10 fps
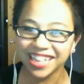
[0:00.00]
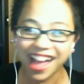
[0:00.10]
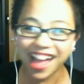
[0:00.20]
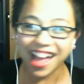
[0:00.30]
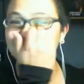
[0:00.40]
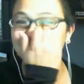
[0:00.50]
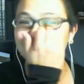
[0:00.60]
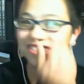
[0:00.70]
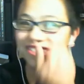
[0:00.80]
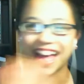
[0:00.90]
I love
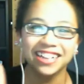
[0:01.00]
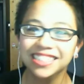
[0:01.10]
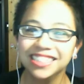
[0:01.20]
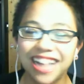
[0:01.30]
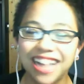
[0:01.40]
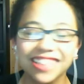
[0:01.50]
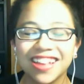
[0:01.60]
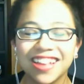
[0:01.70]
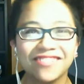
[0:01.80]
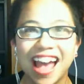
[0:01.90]
that
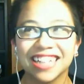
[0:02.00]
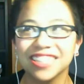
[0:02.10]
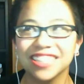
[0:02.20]
fact. So